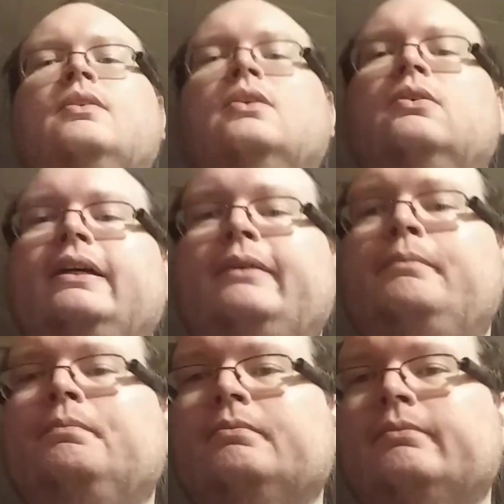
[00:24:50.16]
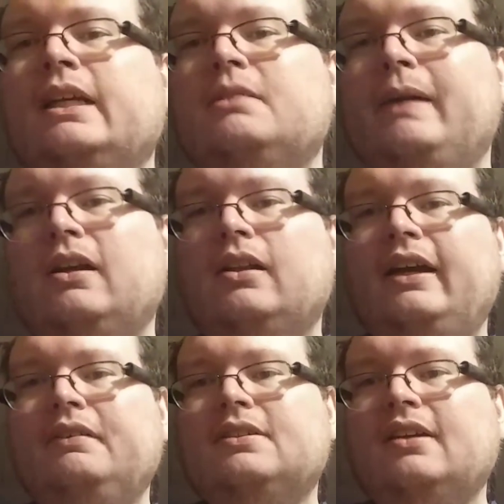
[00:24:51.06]
Well, that's about all I
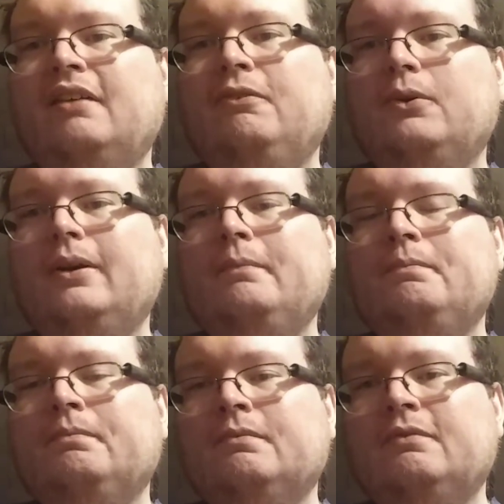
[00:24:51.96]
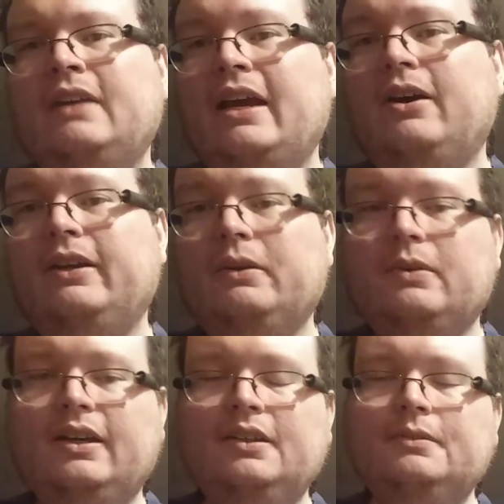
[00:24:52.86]
had to say for it now,
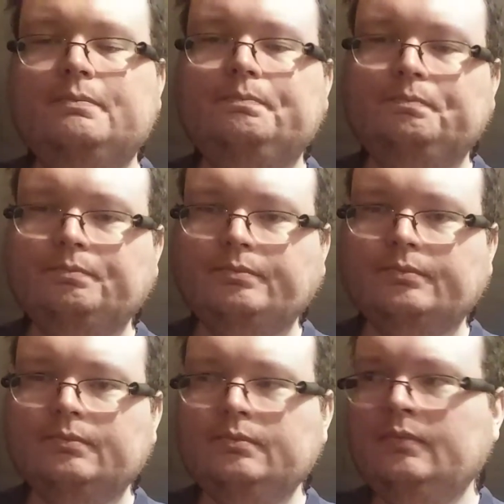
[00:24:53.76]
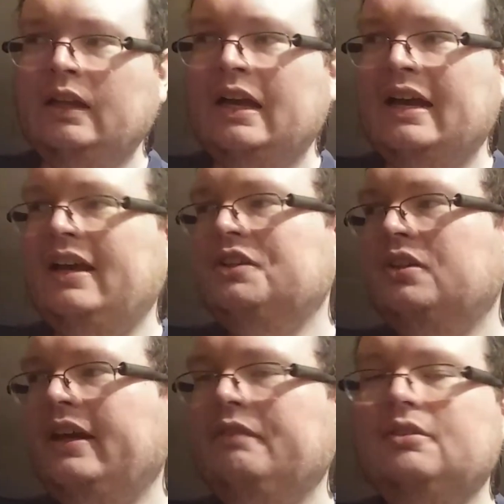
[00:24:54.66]
anyways. I
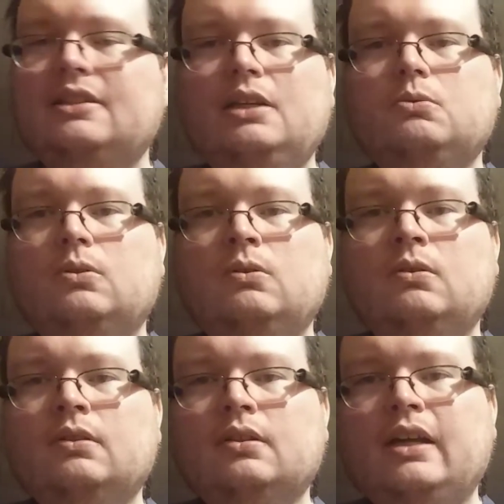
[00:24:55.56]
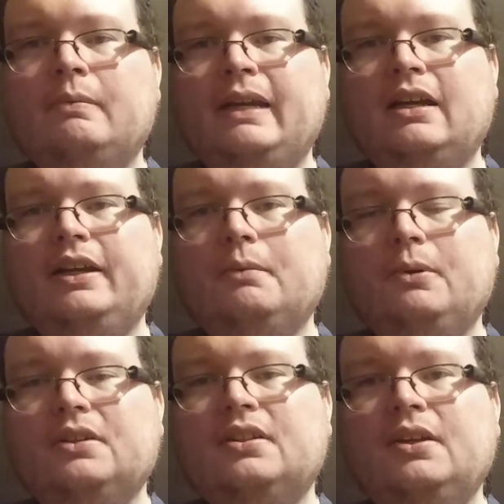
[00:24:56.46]
actually have the sequel coming out here
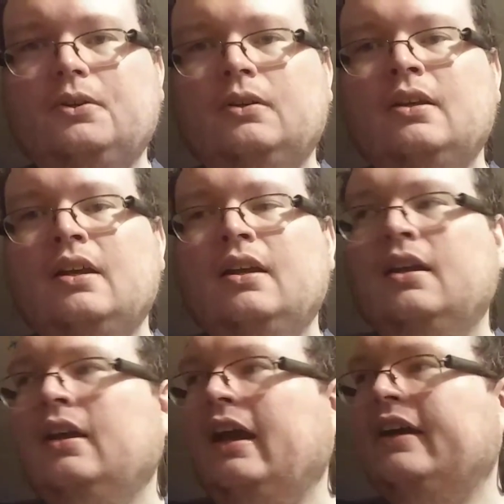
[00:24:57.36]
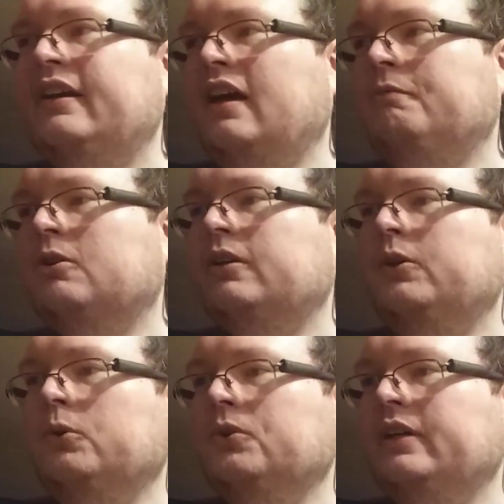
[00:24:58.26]
pretty soon, and I've already
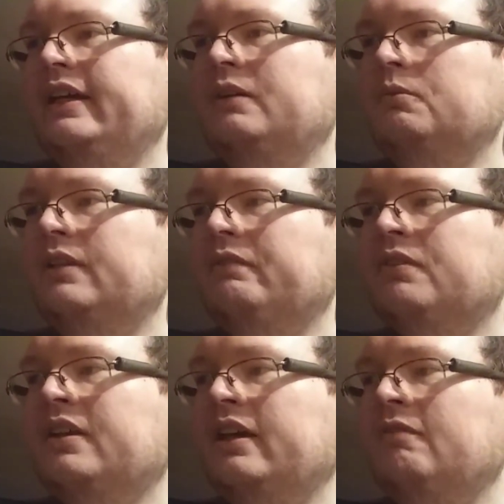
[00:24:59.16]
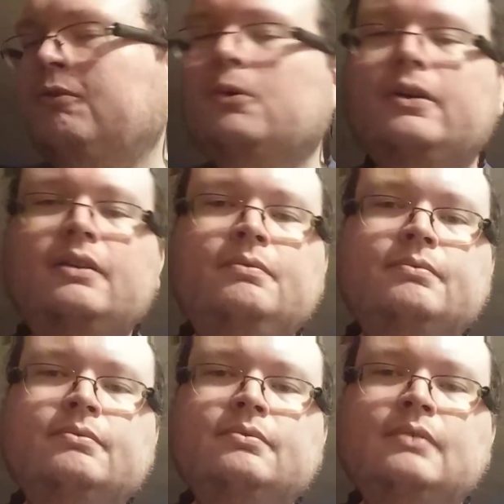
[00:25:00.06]
ordered it with everything for it.
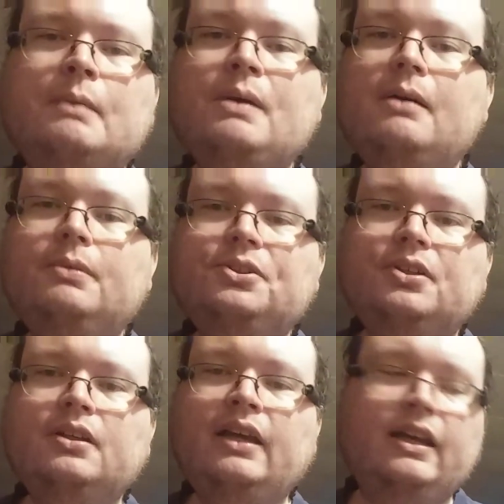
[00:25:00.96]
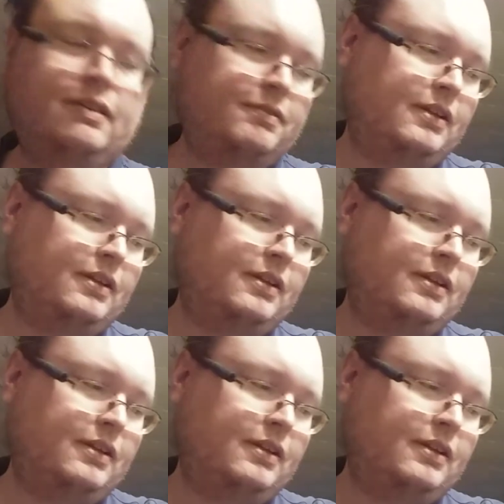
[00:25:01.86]
I probably shouldn't have,